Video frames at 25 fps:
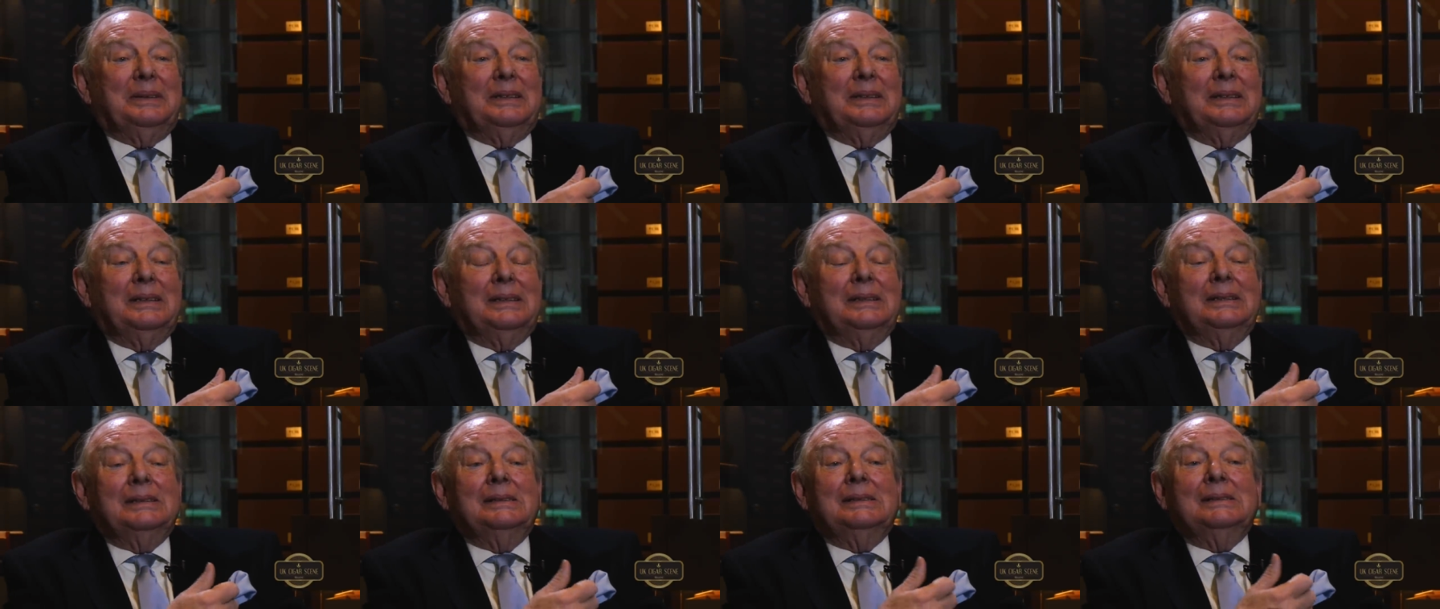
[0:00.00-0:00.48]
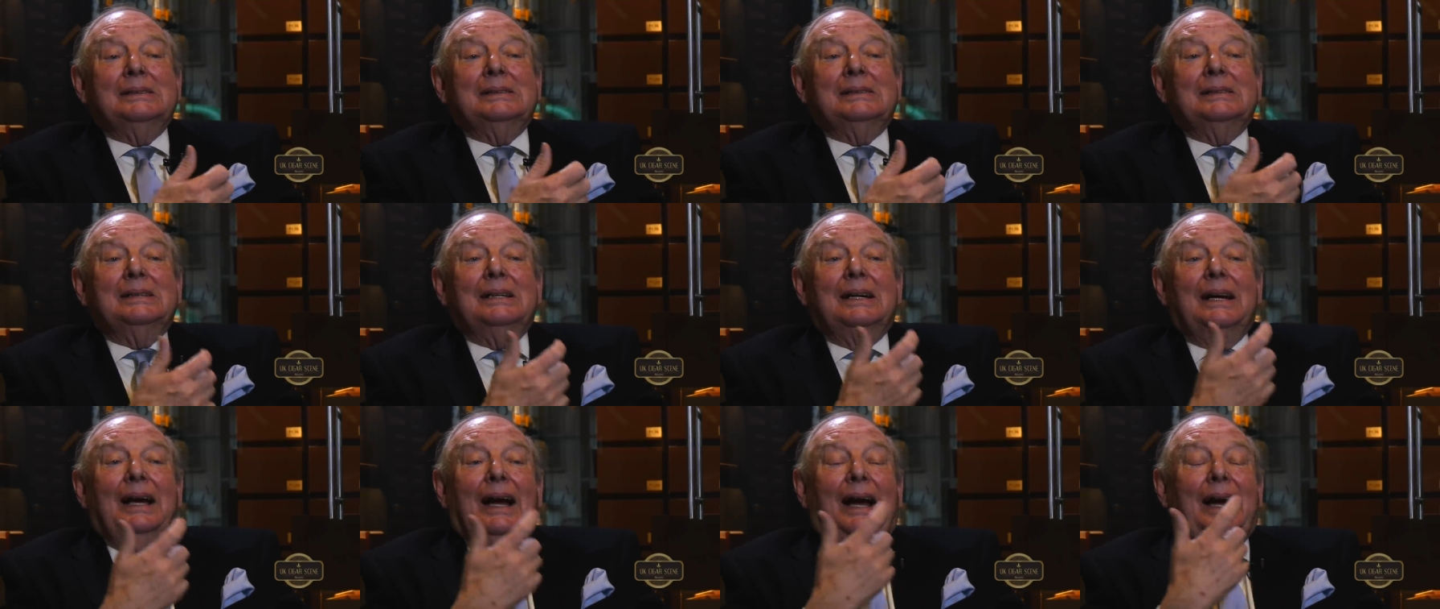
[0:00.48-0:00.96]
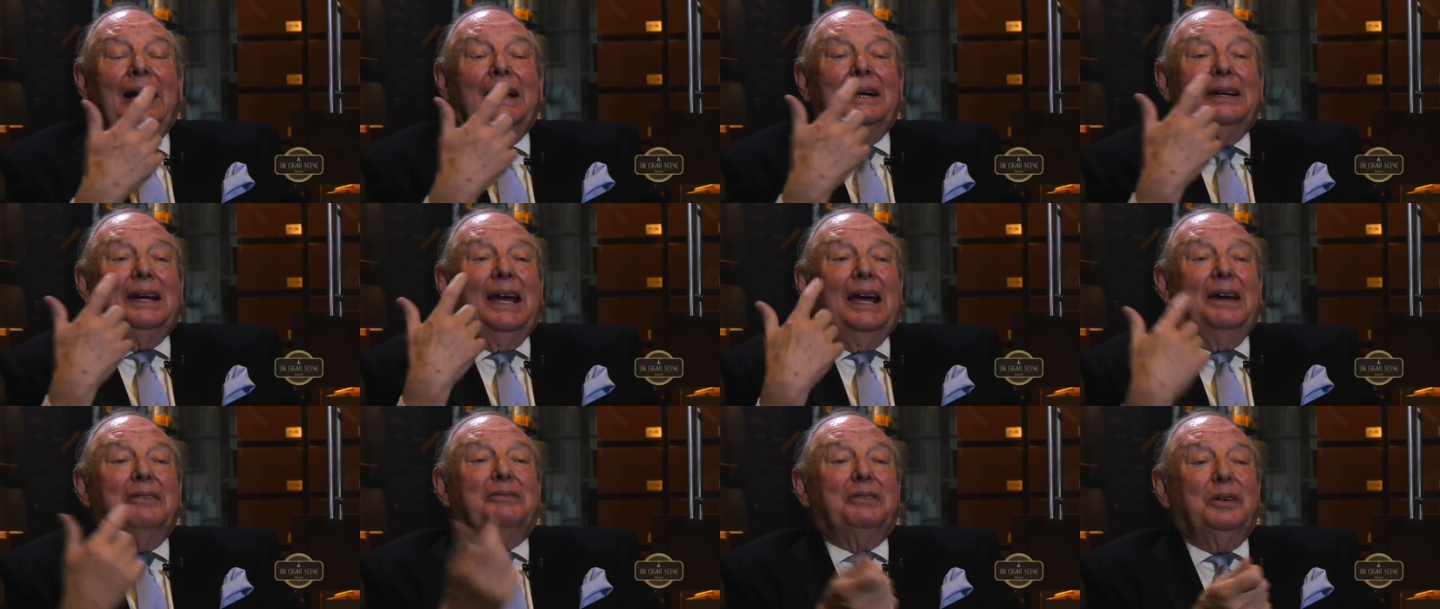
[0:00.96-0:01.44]
Mm -hmm
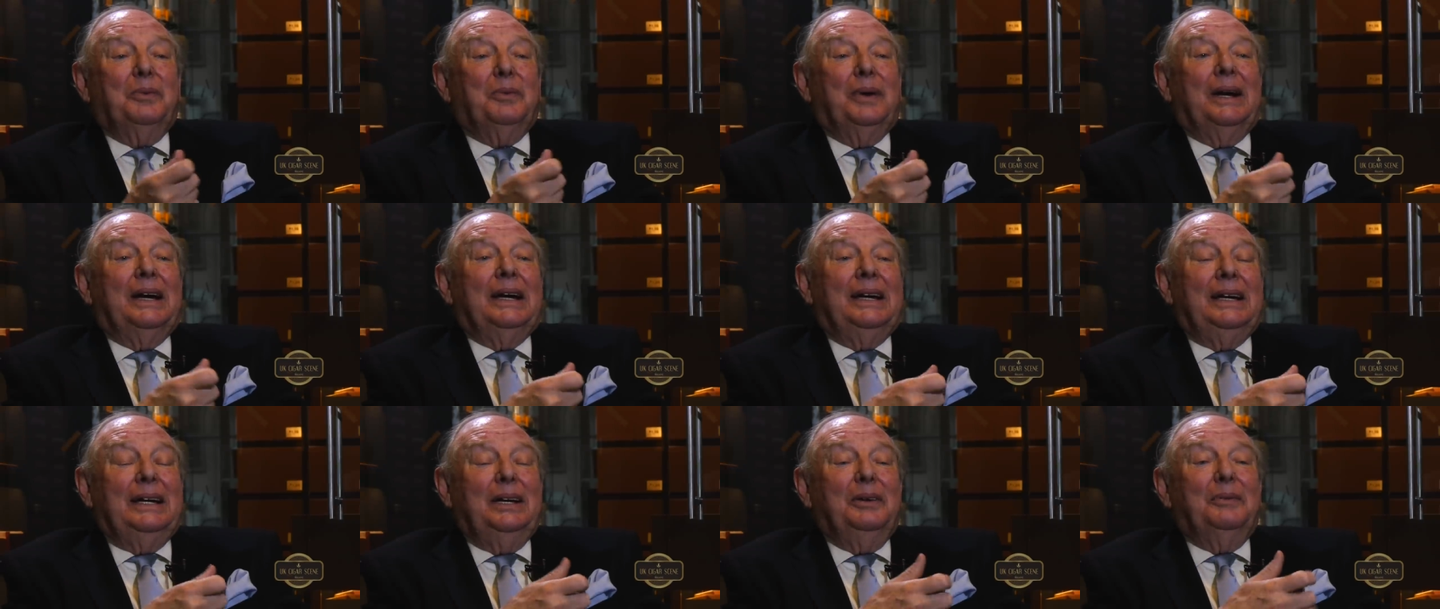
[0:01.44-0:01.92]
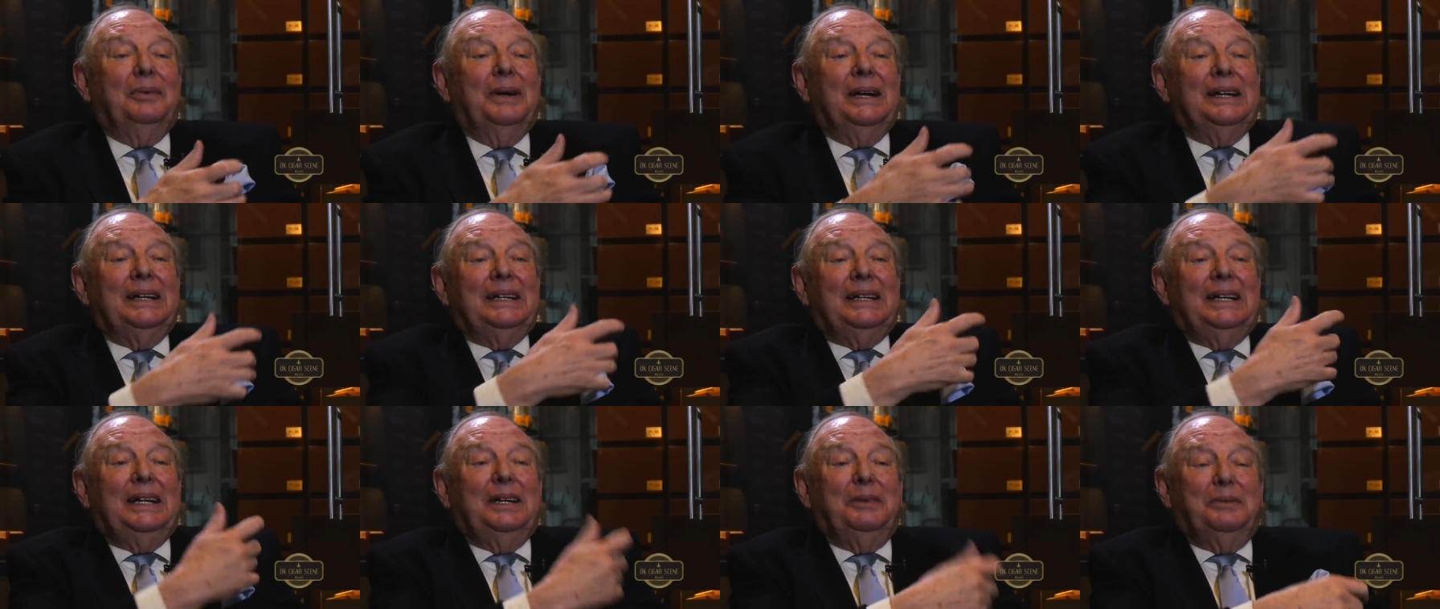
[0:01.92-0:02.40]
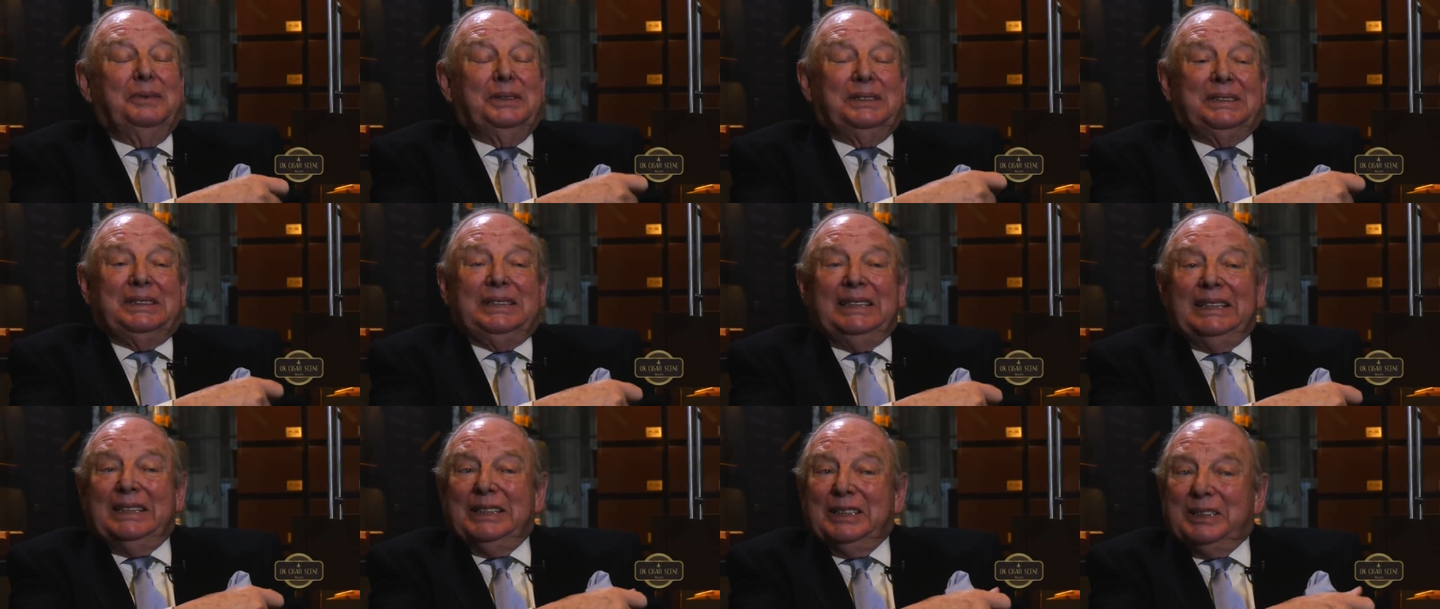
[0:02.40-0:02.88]
and everywhere he went, he was
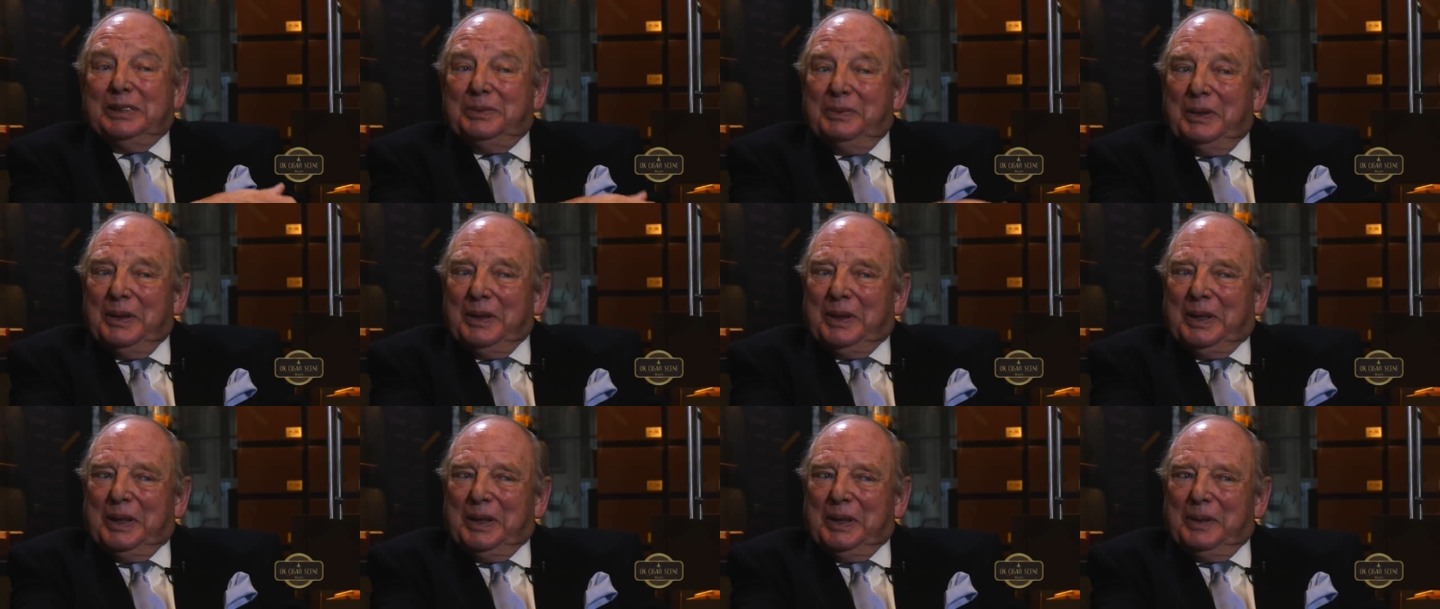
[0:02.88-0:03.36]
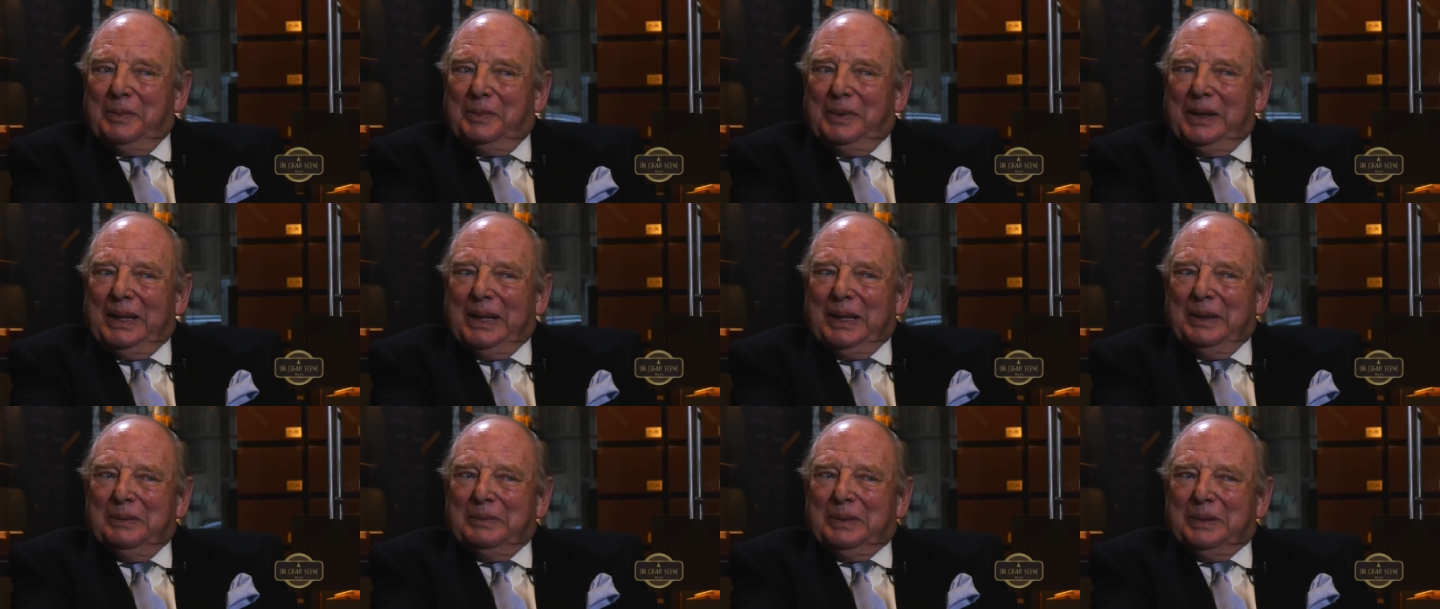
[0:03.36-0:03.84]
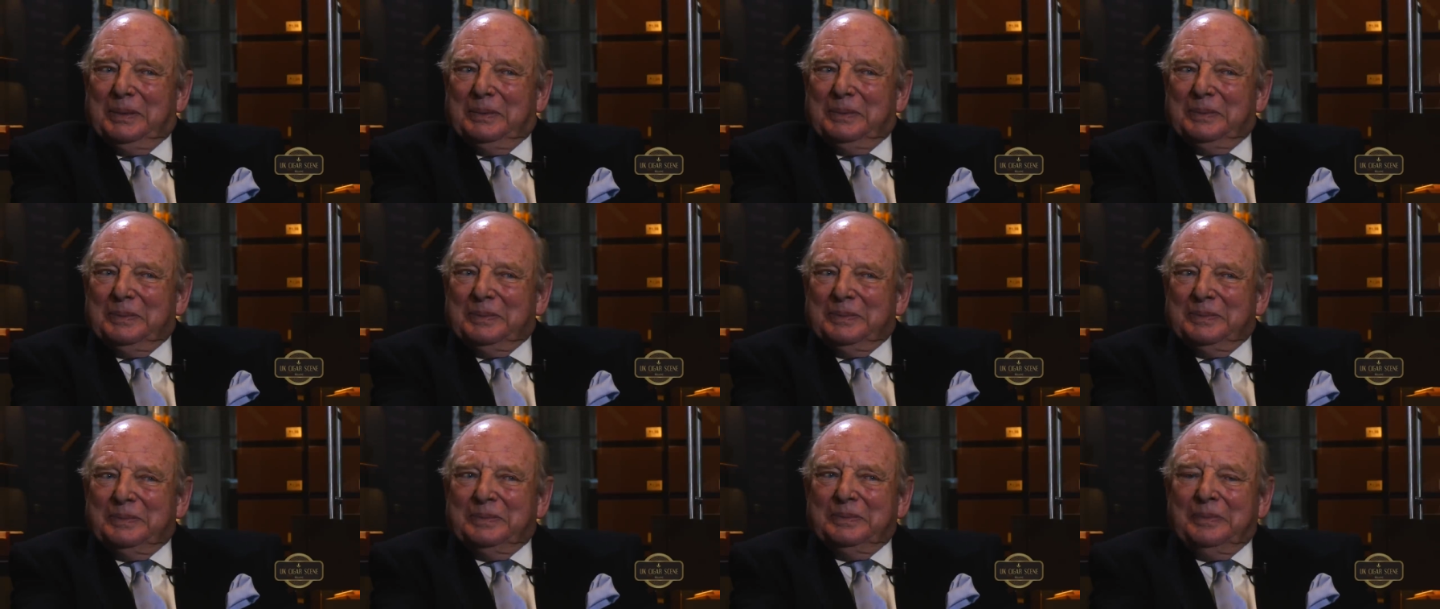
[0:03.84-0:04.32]
seen smoking a pipe.
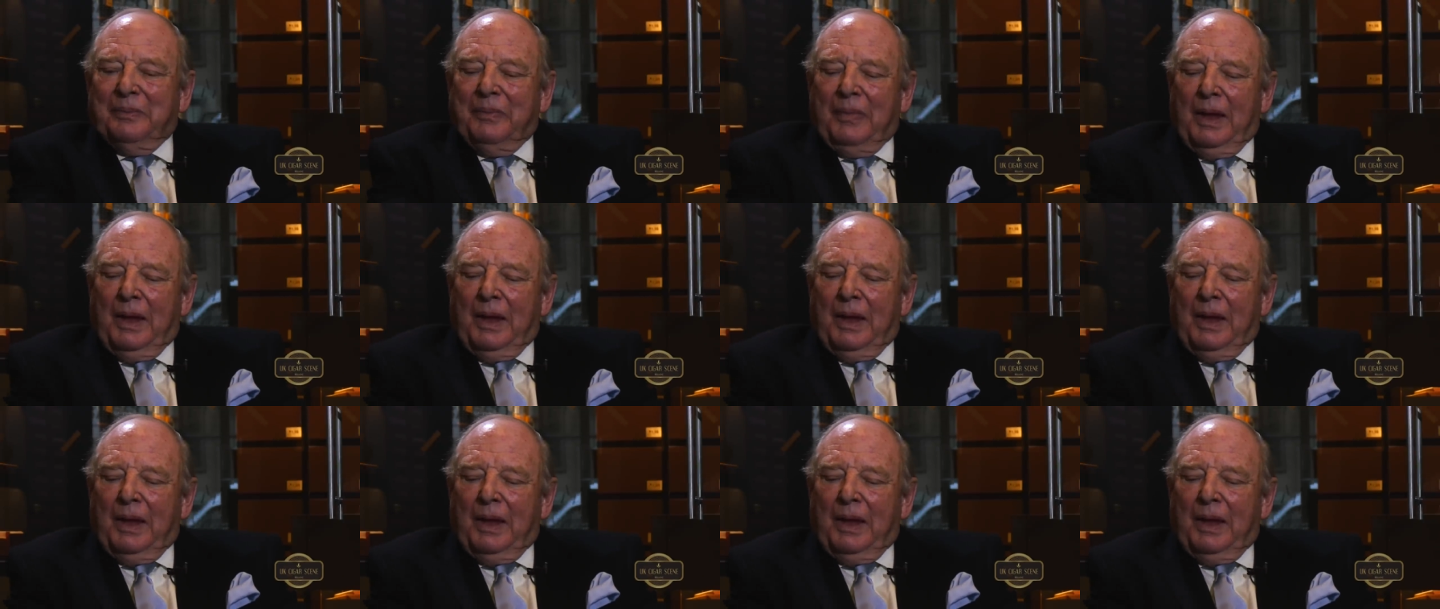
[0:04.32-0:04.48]
Right.